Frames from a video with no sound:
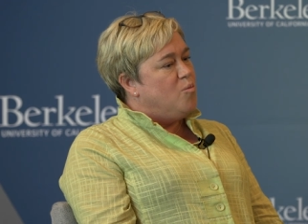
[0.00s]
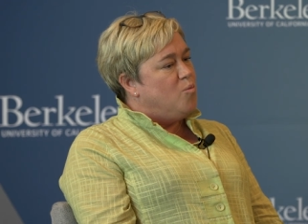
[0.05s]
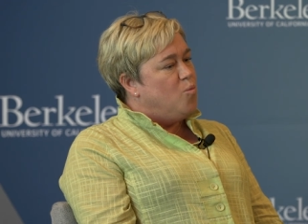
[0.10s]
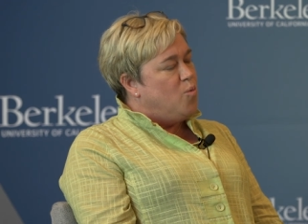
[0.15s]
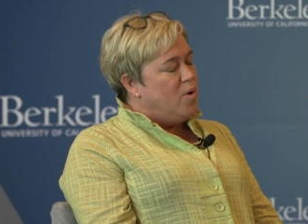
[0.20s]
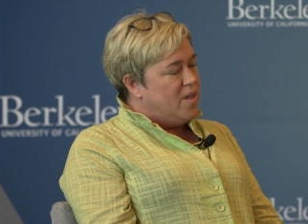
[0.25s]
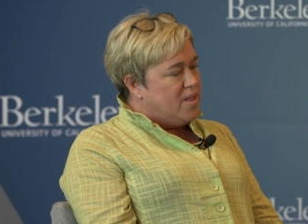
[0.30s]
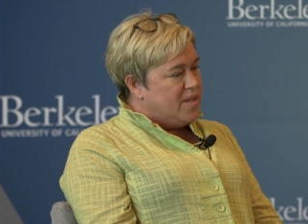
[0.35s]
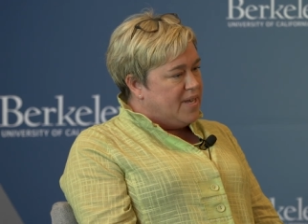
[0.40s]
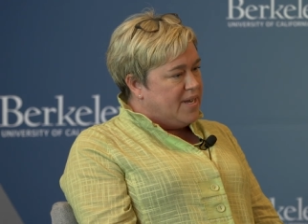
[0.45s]

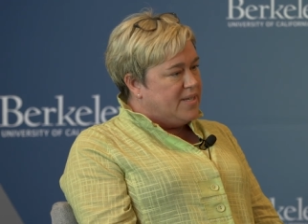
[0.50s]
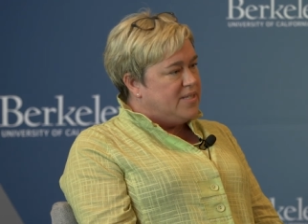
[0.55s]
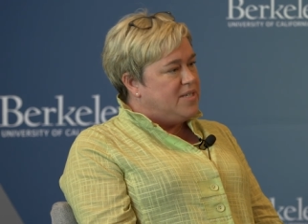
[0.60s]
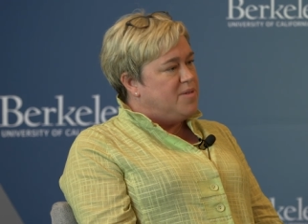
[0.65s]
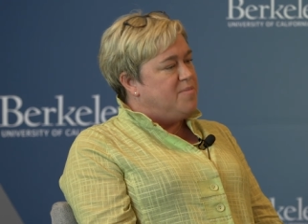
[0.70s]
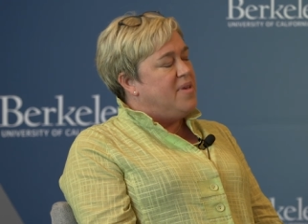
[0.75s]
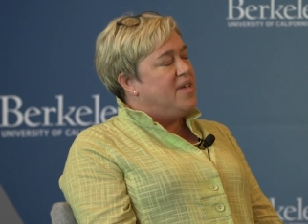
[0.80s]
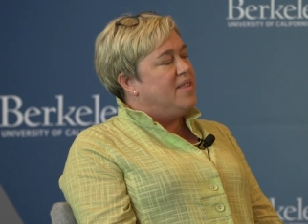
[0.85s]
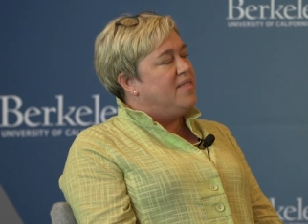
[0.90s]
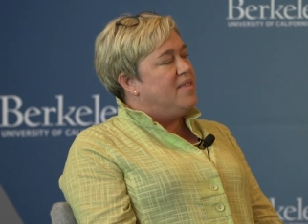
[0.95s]
willing
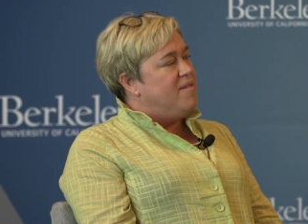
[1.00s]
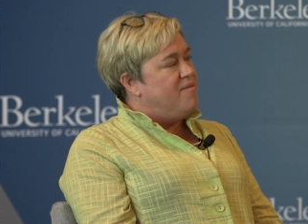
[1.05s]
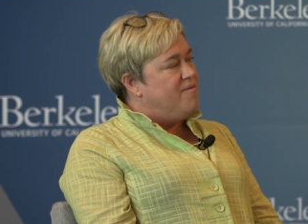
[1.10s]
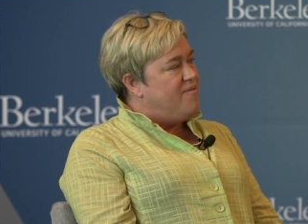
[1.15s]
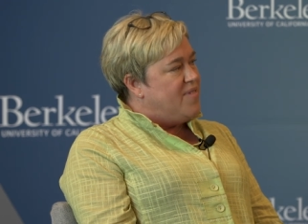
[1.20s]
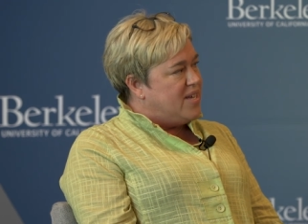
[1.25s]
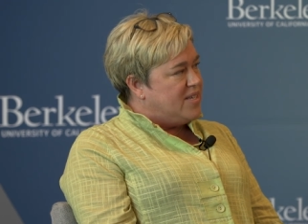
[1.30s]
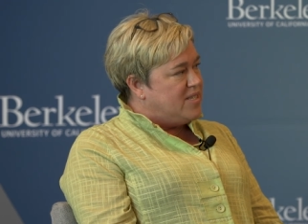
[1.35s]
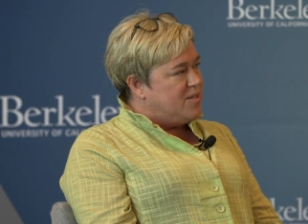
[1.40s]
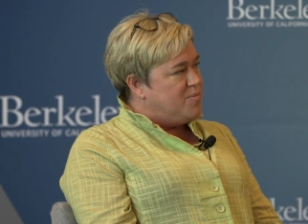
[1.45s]
to make the
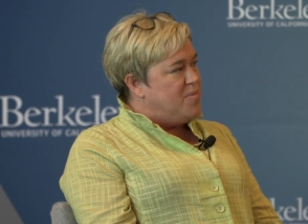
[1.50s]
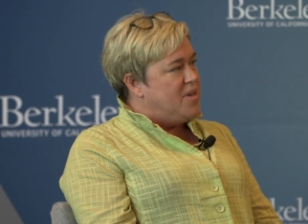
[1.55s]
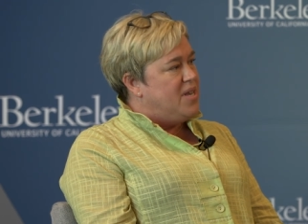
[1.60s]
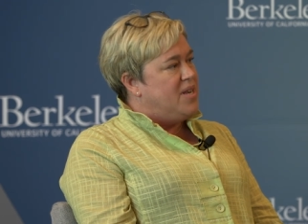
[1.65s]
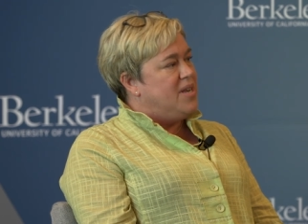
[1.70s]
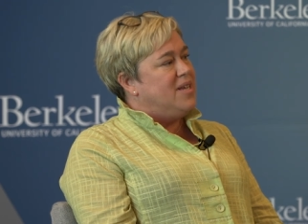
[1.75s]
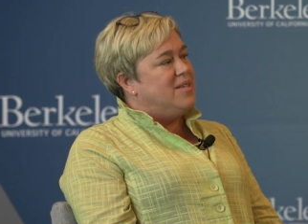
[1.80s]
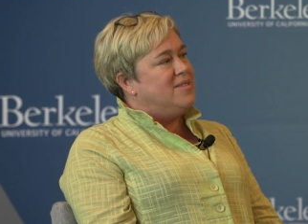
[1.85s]
investment.